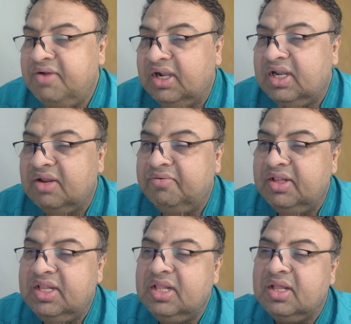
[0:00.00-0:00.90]
factor
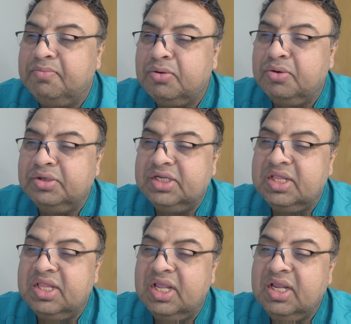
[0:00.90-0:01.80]
with this approach
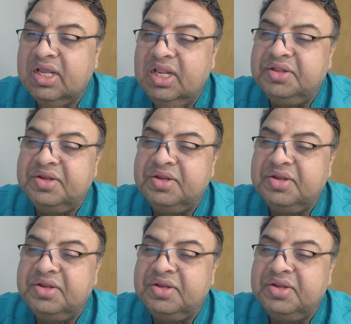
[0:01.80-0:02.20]
is the increased